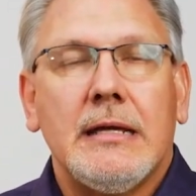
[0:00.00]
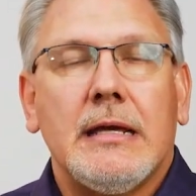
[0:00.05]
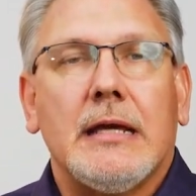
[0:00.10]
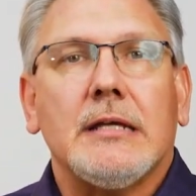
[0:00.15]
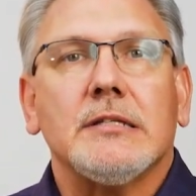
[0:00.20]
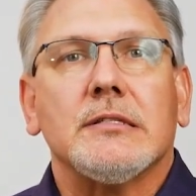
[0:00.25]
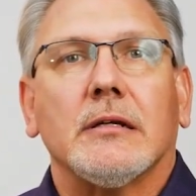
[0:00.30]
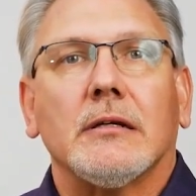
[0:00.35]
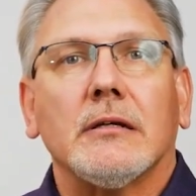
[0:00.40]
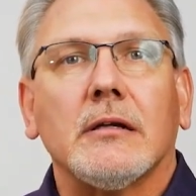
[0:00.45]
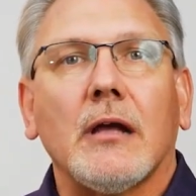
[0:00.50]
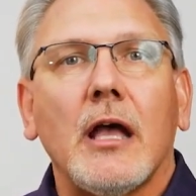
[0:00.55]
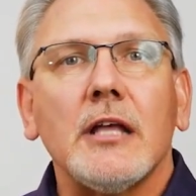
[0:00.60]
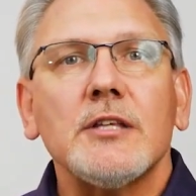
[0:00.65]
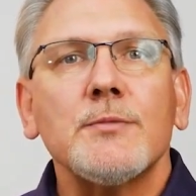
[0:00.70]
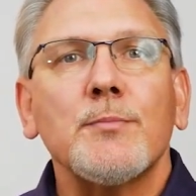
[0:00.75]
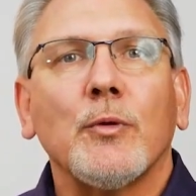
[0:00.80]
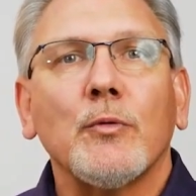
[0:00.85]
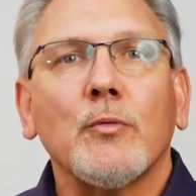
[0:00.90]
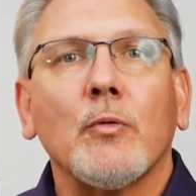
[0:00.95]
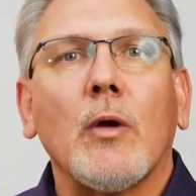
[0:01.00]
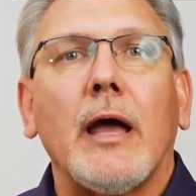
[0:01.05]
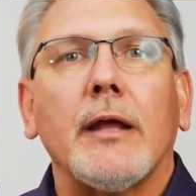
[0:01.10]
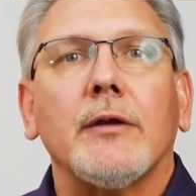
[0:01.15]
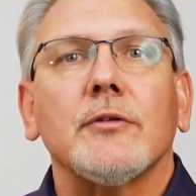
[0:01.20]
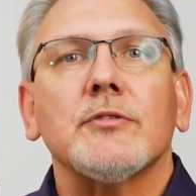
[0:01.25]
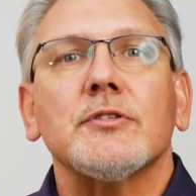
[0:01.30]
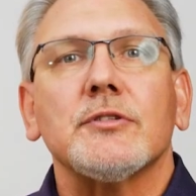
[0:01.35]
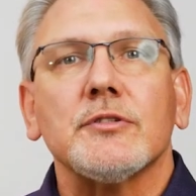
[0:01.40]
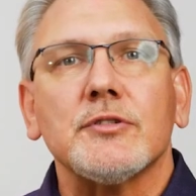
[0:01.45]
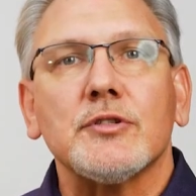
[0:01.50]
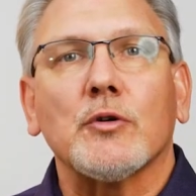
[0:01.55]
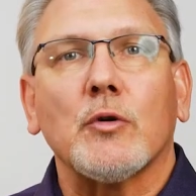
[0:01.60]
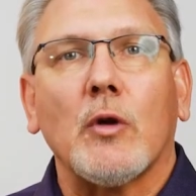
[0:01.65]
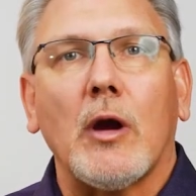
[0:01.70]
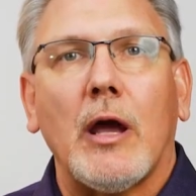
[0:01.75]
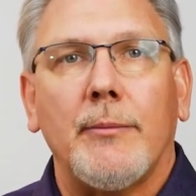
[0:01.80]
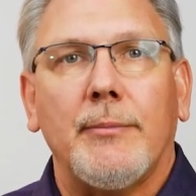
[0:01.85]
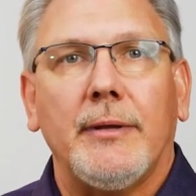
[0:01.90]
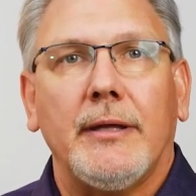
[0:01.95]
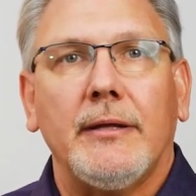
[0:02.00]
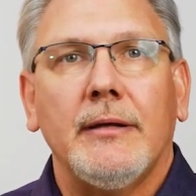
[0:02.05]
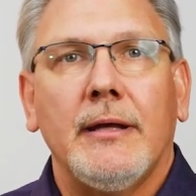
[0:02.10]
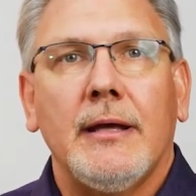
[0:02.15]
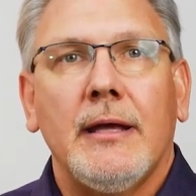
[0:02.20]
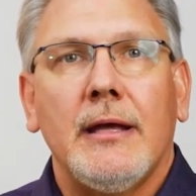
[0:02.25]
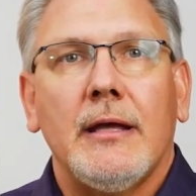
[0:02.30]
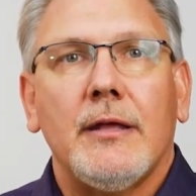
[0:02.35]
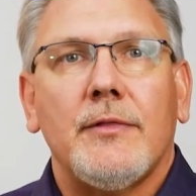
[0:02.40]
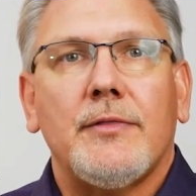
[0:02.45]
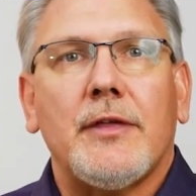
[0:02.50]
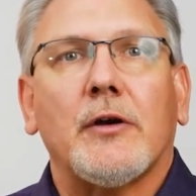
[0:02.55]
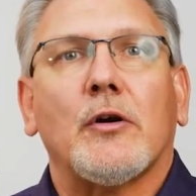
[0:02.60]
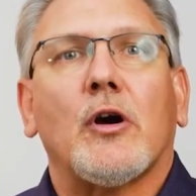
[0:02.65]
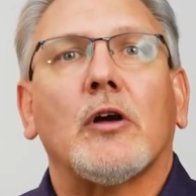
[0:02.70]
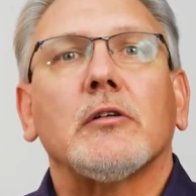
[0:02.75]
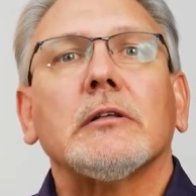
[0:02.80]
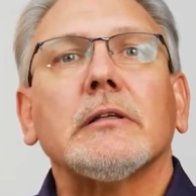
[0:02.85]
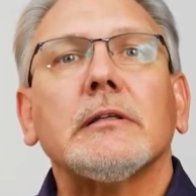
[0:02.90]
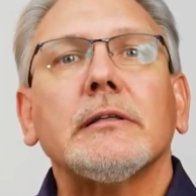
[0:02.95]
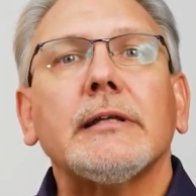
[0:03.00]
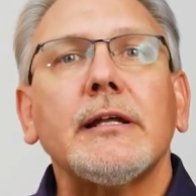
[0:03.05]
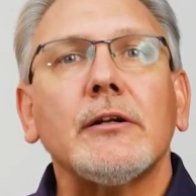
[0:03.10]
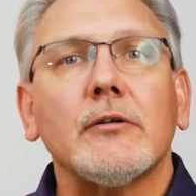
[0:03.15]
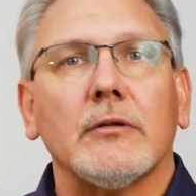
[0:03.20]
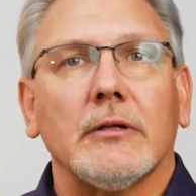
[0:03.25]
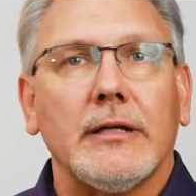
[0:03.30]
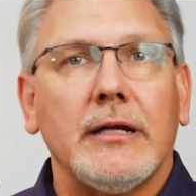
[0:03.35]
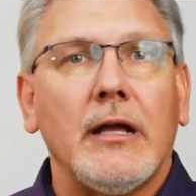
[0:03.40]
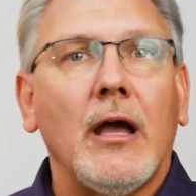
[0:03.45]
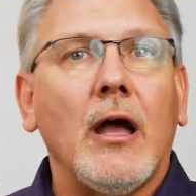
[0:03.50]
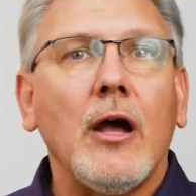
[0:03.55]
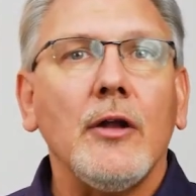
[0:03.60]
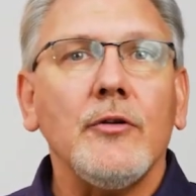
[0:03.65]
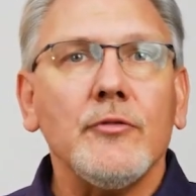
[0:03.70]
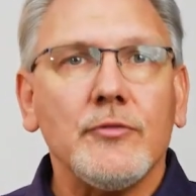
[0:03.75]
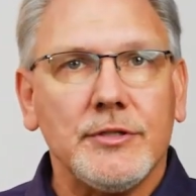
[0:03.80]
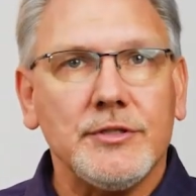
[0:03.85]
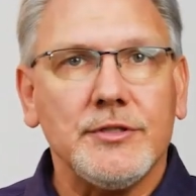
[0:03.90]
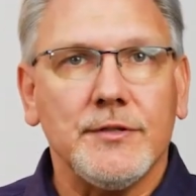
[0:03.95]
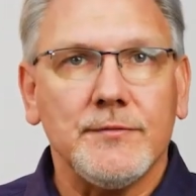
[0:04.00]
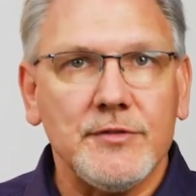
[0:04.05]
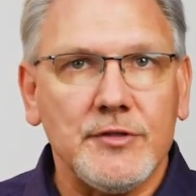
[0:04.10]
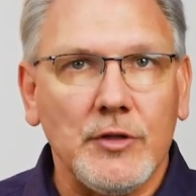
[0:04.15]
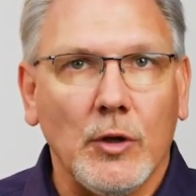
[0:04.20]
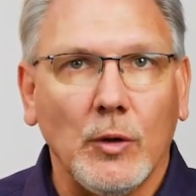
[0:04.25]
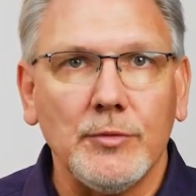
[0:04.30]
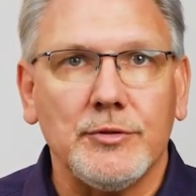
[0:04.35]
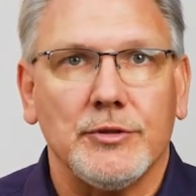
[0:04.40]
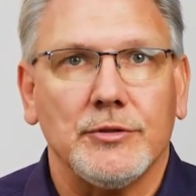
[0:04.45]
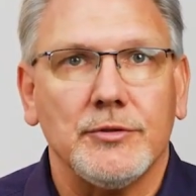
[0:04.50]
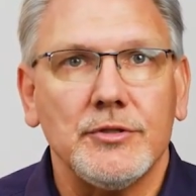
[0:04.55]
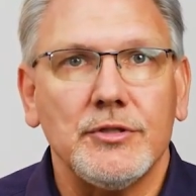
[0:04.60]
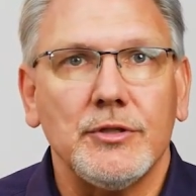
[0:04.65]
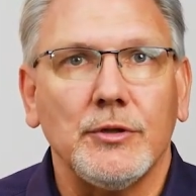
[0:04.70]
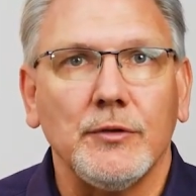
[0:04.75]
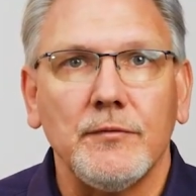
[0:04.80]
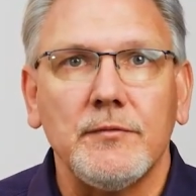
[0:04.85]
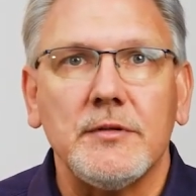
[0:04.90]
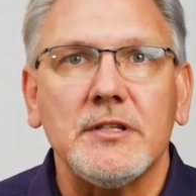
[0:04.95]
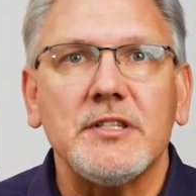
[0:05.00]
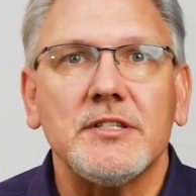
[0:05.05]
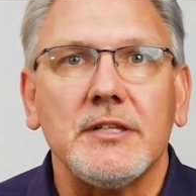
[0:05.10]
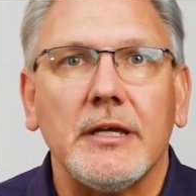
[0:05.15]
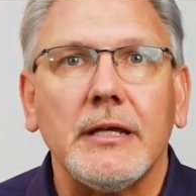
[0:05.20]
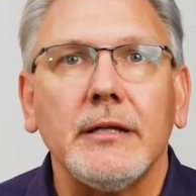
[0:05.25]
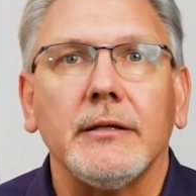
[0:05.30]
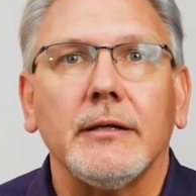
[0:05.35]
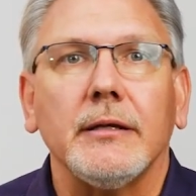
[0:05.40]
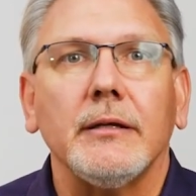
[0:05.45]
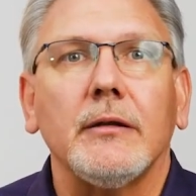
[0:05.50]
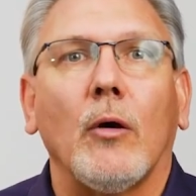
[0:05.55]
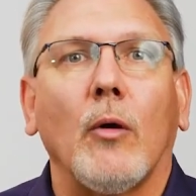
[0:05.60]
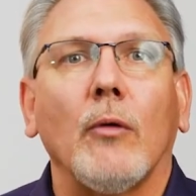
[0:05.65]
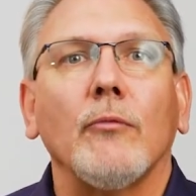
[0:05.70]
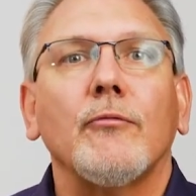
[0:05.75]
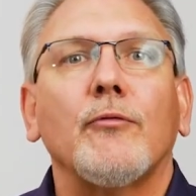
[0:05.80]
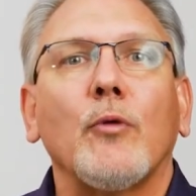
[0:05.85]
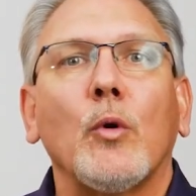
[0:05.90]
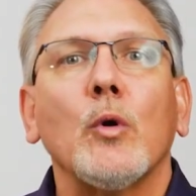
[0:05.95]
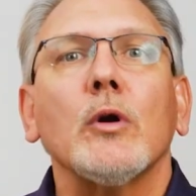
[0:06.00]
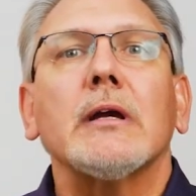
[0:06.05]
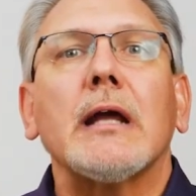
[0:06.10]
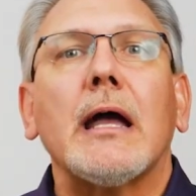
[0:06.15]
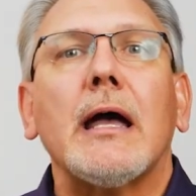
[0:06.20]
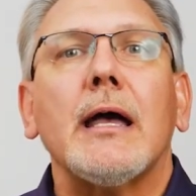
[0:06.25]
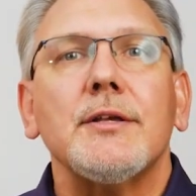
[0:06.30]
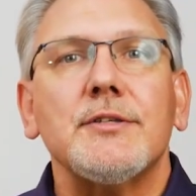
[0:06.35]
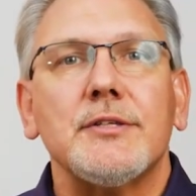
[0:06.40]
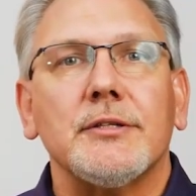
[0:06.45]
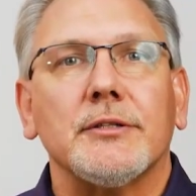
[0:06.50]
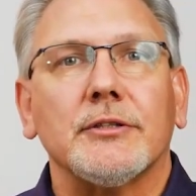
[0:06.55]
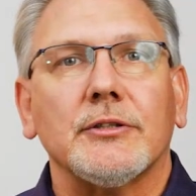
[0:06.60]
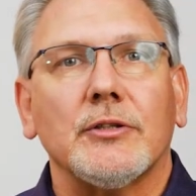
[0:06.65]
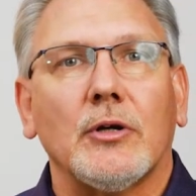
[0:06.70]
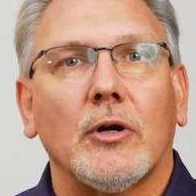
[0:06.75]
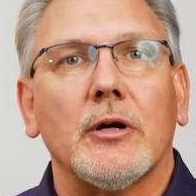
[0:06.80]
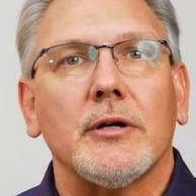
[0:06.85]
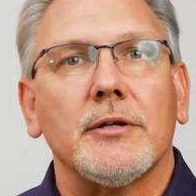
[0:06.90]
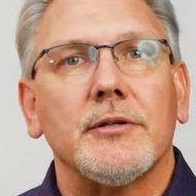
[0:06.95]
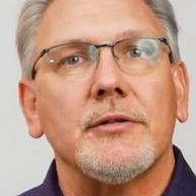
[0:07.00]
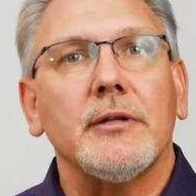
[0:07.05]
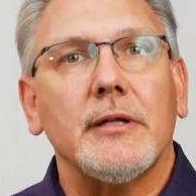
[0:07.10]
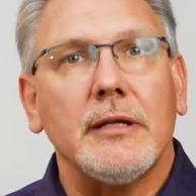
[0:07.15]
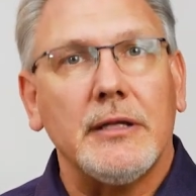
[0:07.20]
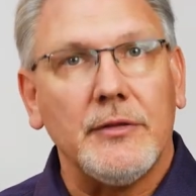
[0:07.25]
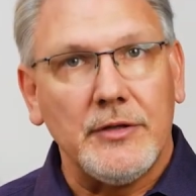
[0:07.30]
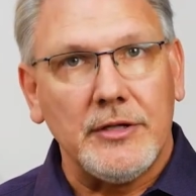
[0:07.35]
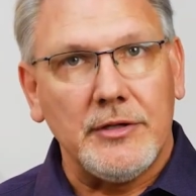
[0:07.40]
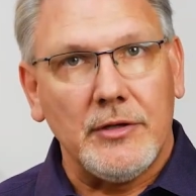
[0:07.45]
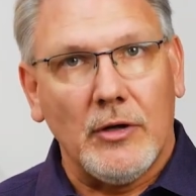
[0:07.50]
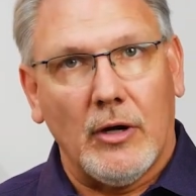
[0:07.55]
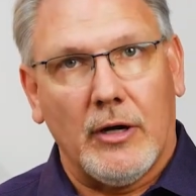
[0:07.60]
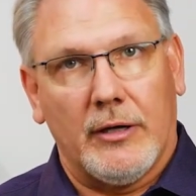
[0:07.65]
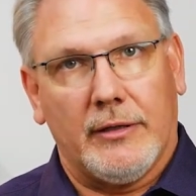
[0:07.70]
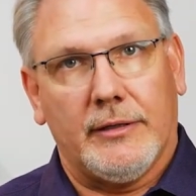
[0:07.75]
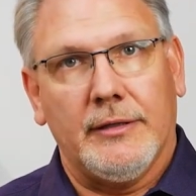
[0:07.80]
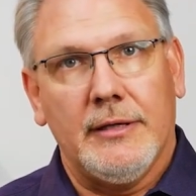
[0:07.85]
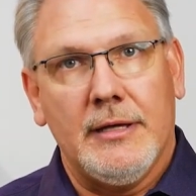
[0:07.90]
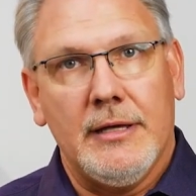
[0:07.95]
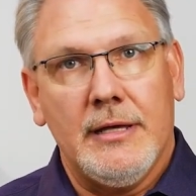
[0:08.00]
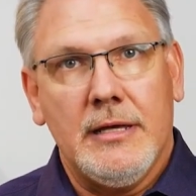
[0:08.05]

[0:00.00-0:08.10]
As the gospel writers describe it, there are literally hundreds of soldiers who've descended on four guys in a garden in the dark.